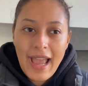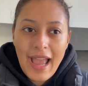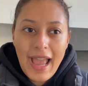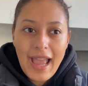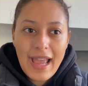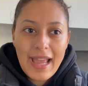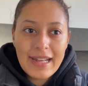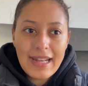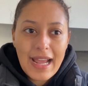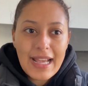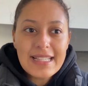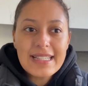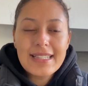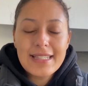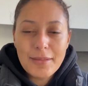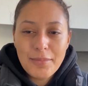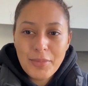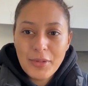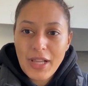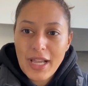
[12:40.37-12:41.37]
And as
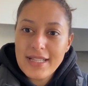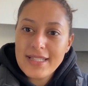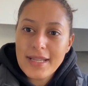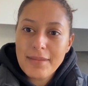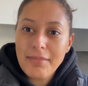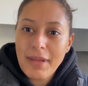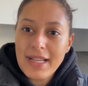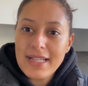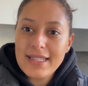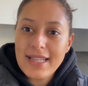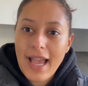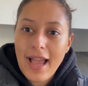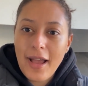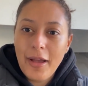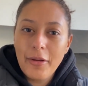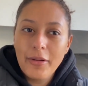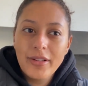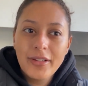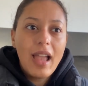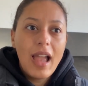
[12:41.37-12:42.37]
simple as it may
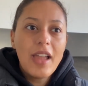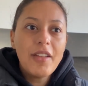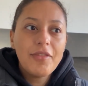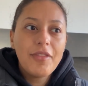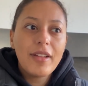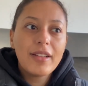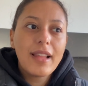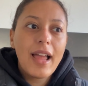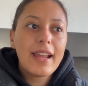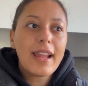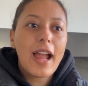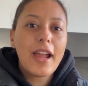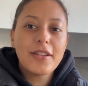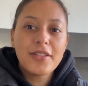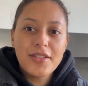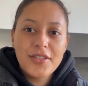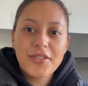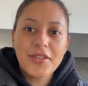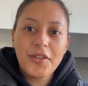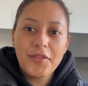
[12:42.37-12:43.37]
sound, I felt like I
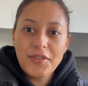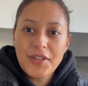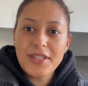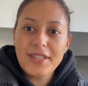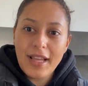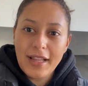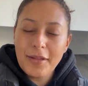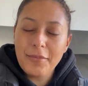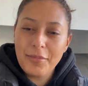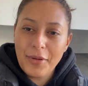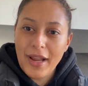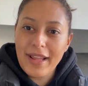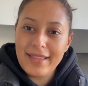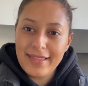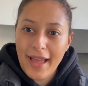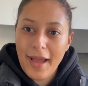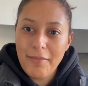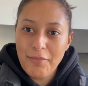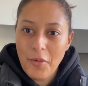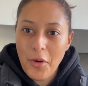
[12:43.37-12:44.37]
deserve to
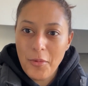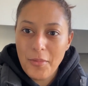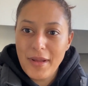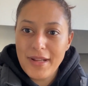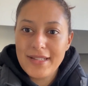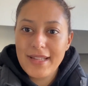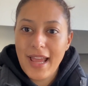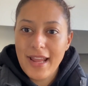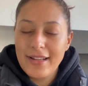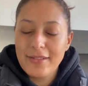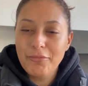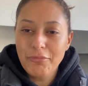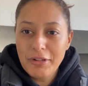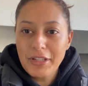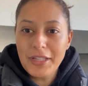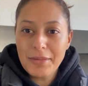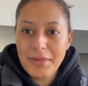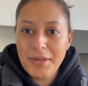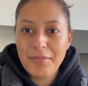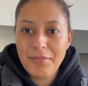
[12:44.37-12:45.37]
celebrate that moment and
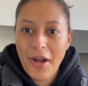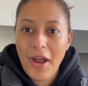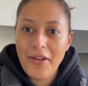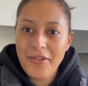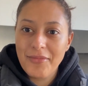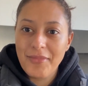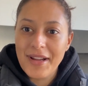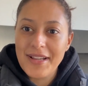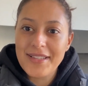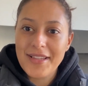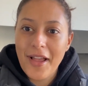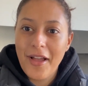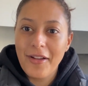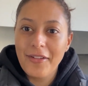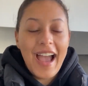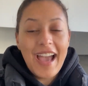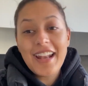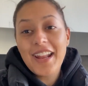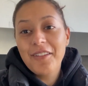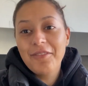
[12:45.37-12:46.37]
really be proud of
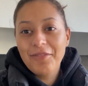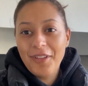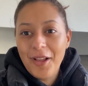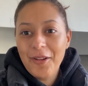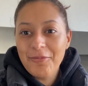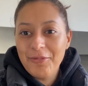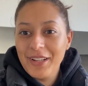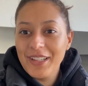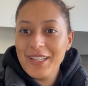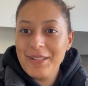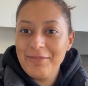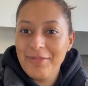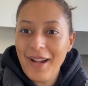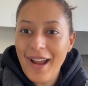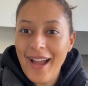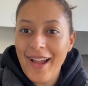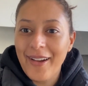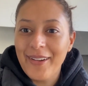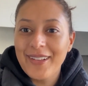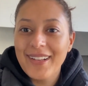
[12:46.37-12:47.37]
myself. And I felt really
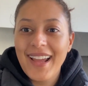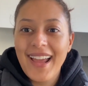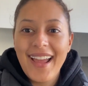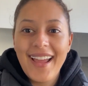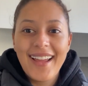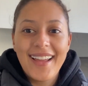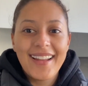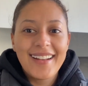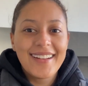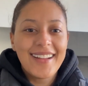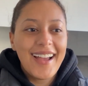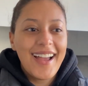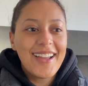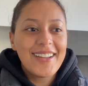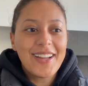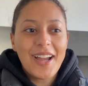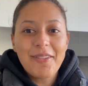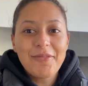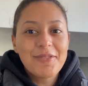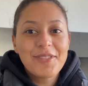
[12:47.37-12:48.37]
proud, and
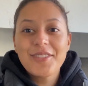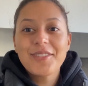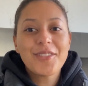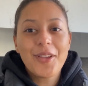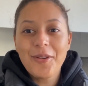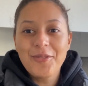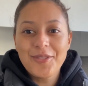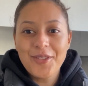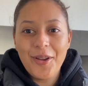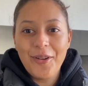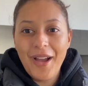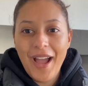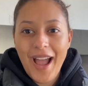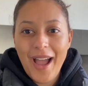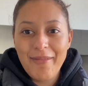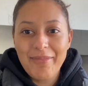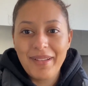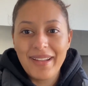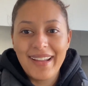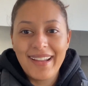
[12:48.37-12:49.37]
I was so, so
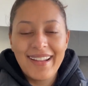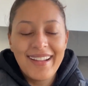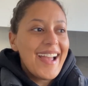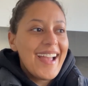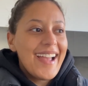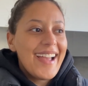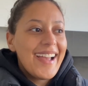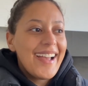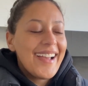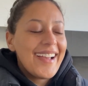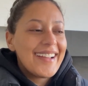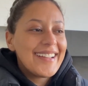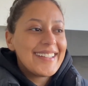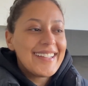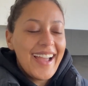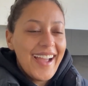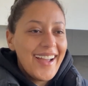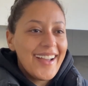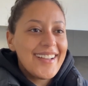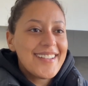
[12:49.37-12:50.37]
happy.
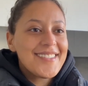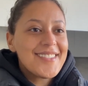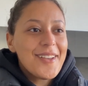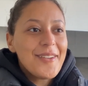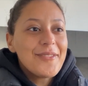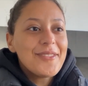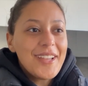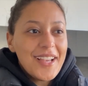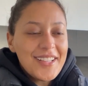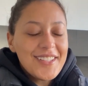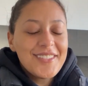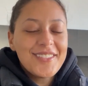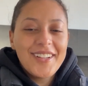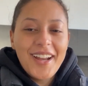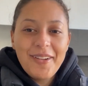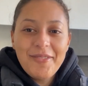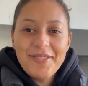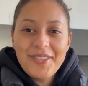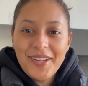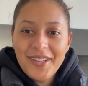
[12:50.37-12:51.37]
Yeah, so
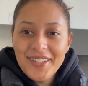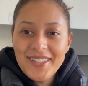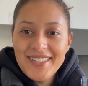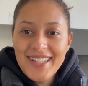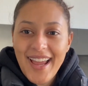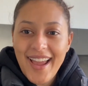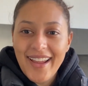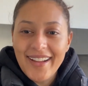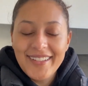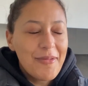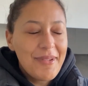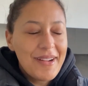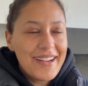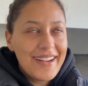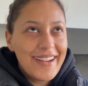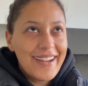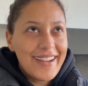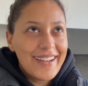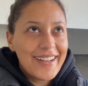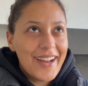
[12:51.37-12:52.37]
yesterday was a good day. Oh my
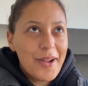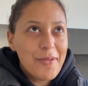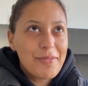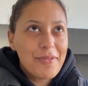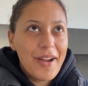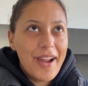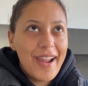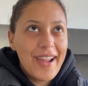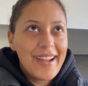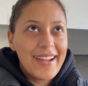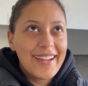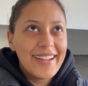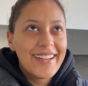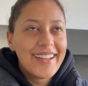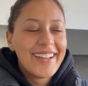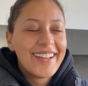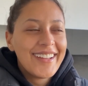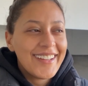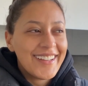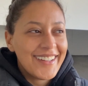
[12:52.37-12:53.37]
god, I pray
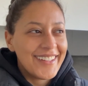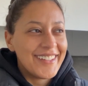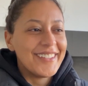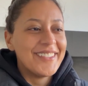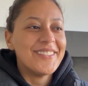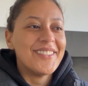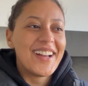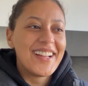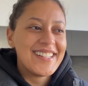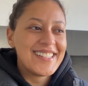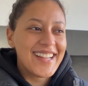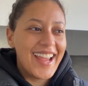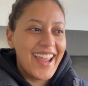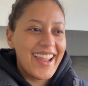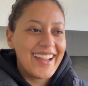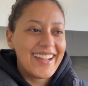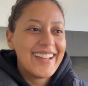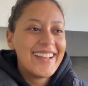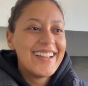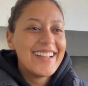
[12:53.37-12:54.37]

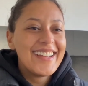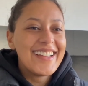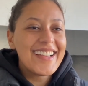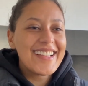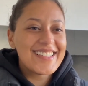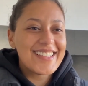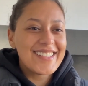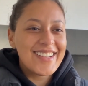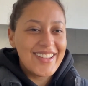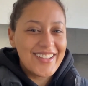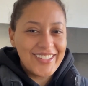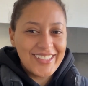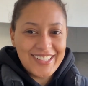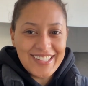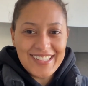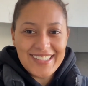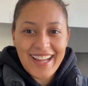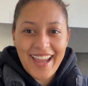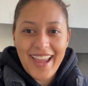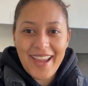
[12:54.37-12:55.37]
Monday is another
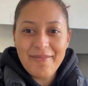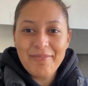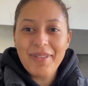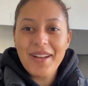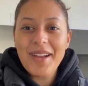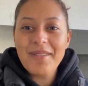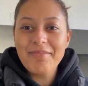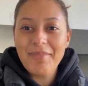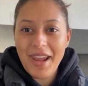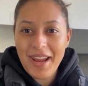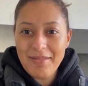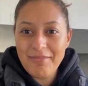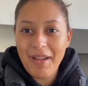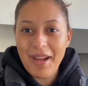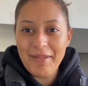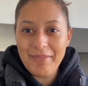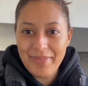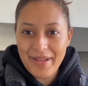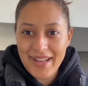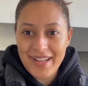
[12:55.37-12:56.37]
good day. But I made
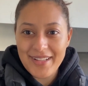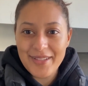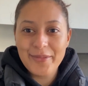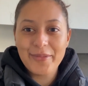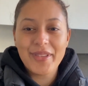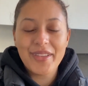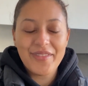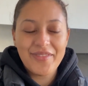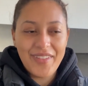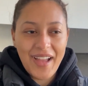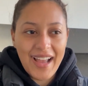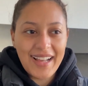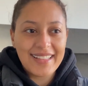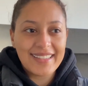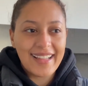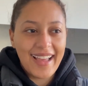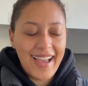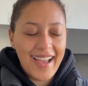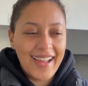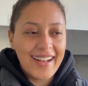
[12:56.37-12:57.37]
my peace with the
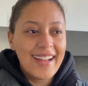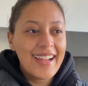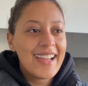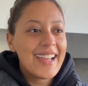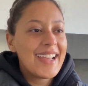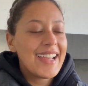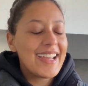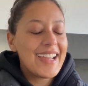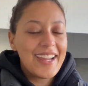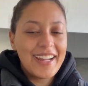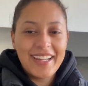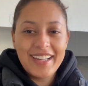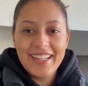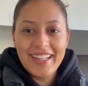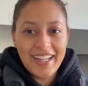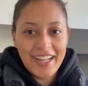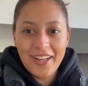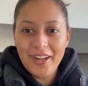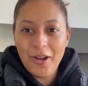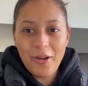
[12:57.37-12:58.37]
fact that it
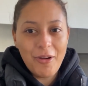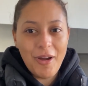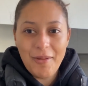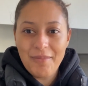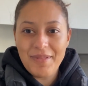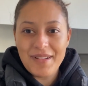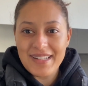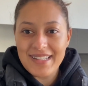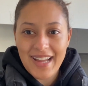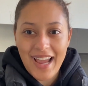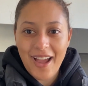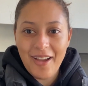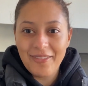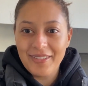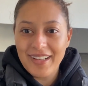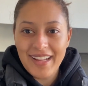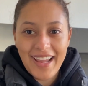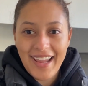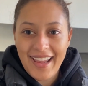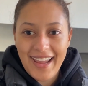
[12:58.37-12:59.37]
can go up and
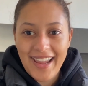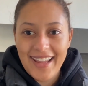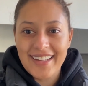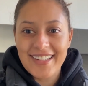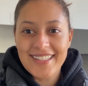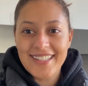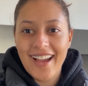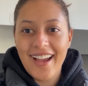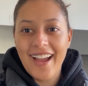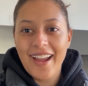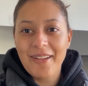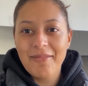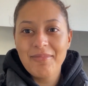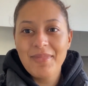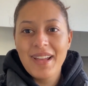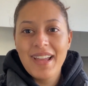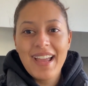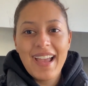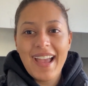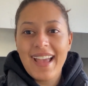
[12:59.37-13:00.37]
down
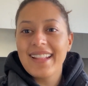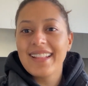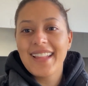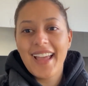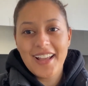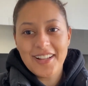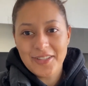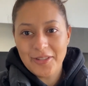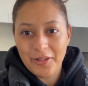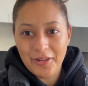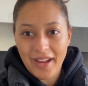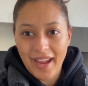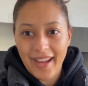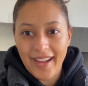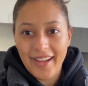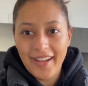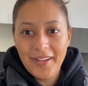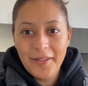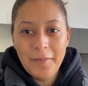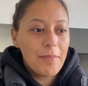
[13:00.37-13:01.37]
anytime, and that's
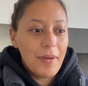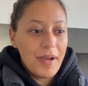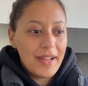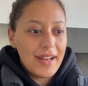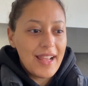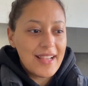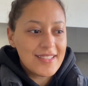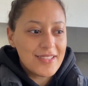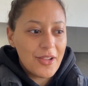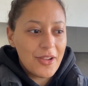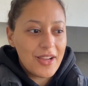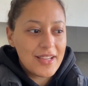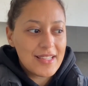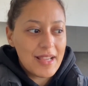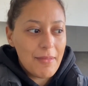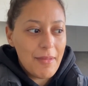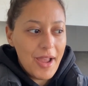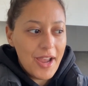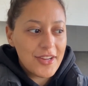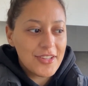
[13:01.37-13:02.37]
okay. But as long as
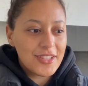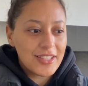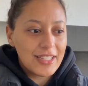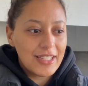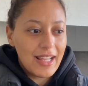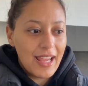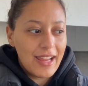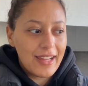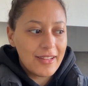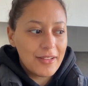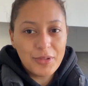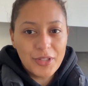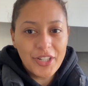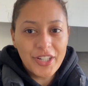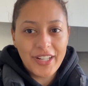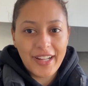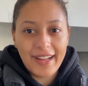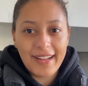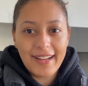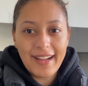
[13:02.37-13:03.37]
I'm actually like
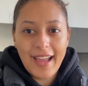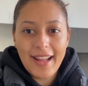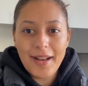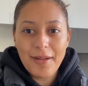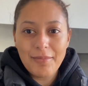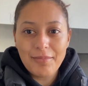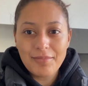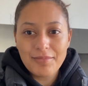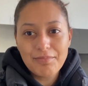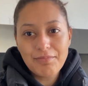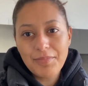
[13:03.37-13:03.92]
learning and I'm